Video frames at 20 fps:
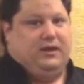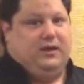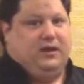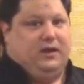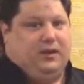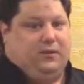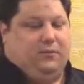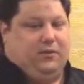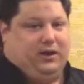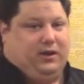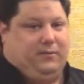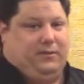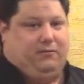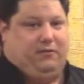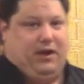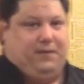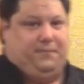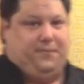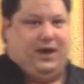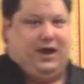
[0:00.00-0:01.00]
And we're going to be
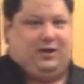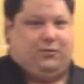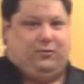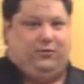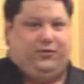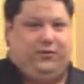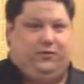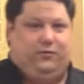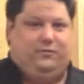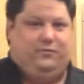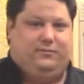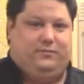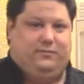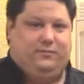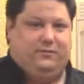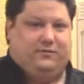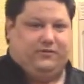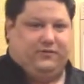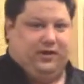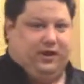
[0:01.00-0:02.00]
right back with you.
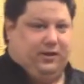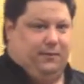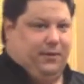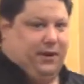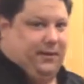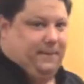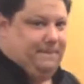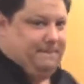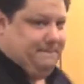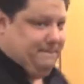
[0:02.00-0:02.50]
See you in a minute.